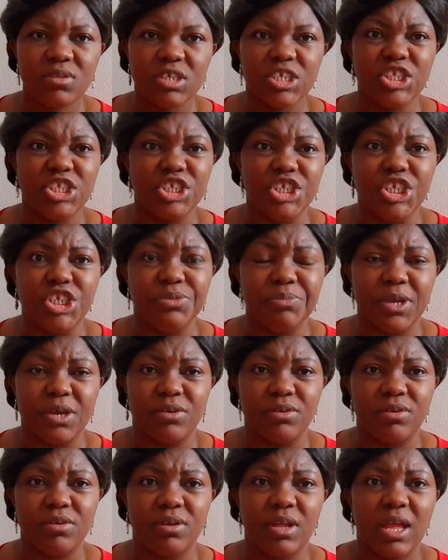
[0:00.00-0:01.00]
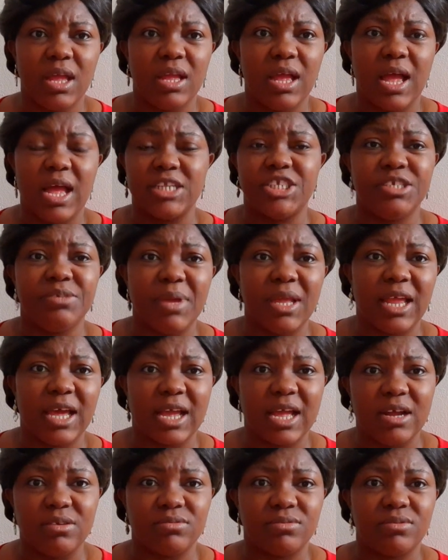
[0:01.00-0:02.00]
the Gmail, her Gmail
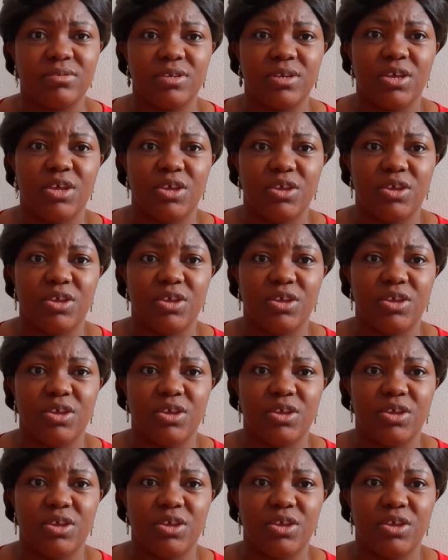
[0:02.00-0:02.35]
account,